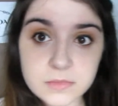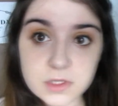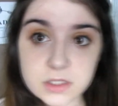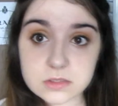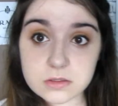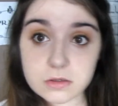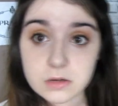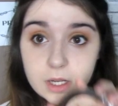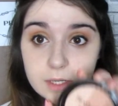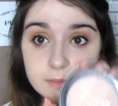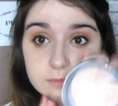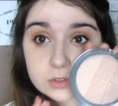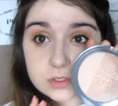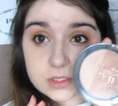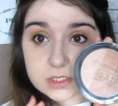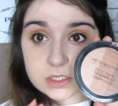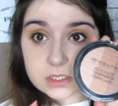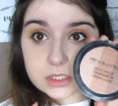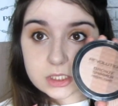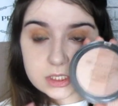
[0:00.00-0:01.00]
So I'm
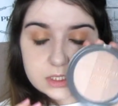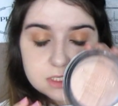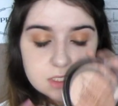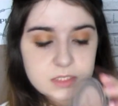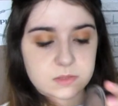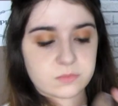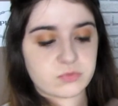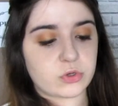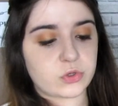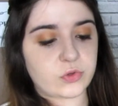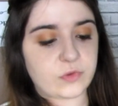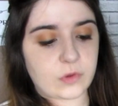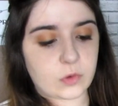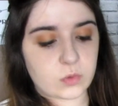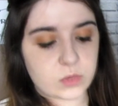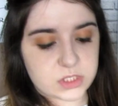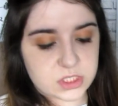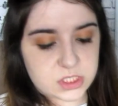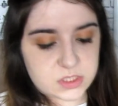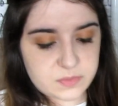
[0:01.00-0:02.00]
using this bronzer,
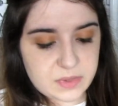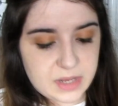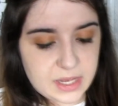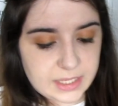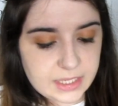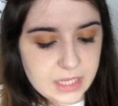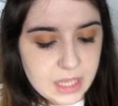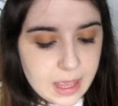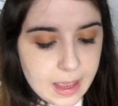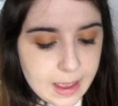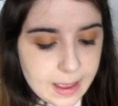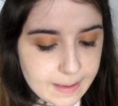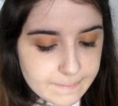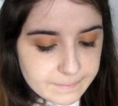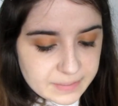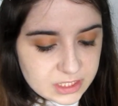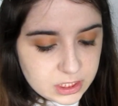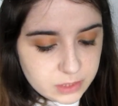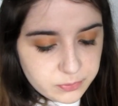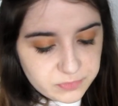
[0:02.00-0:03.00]
which is by
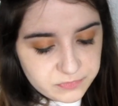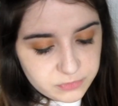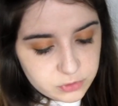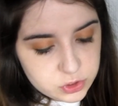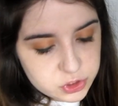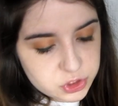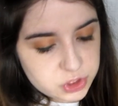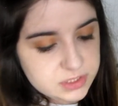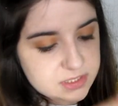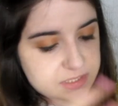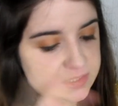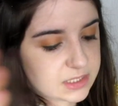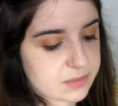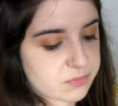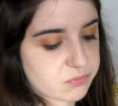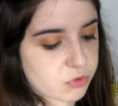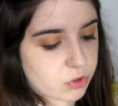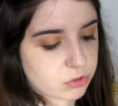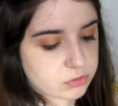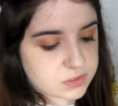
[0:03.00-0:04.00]
Makeup Revolution, is the
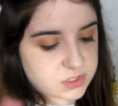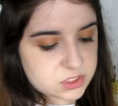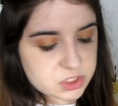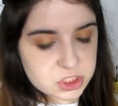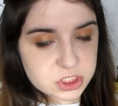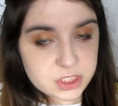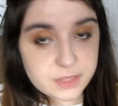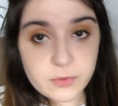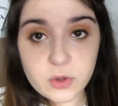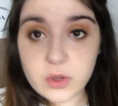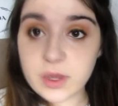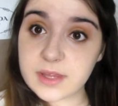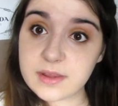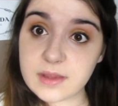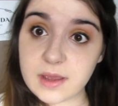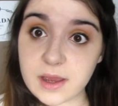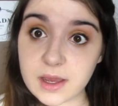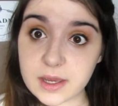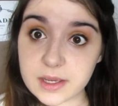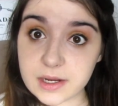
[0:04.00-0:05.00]
bronze, shimmer, and
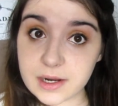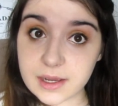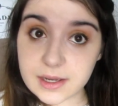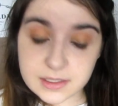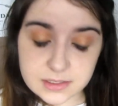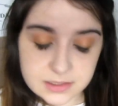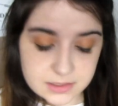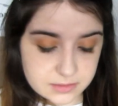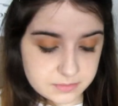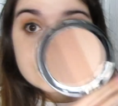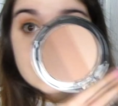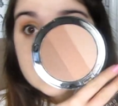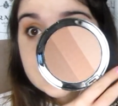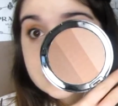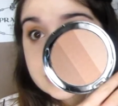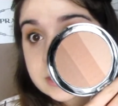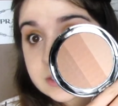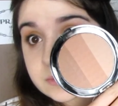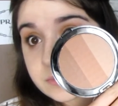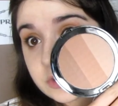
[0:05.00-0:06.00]
highlight, and
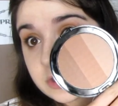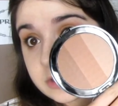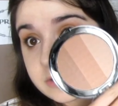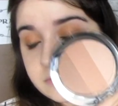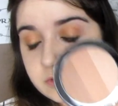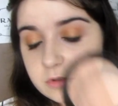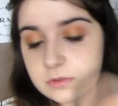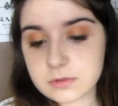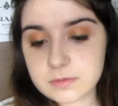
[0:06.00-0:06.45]
it's beautiful.